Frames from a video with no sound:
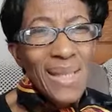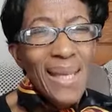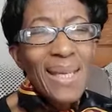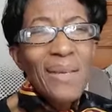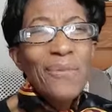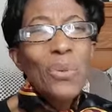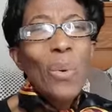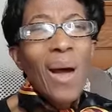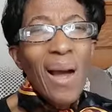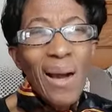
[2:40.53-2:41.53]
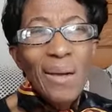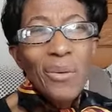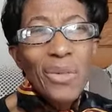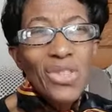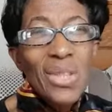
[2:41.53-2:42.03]
And if you are a
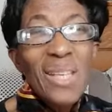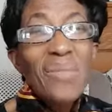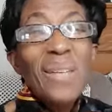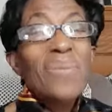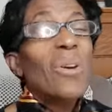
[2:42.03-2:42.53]
Christian, even if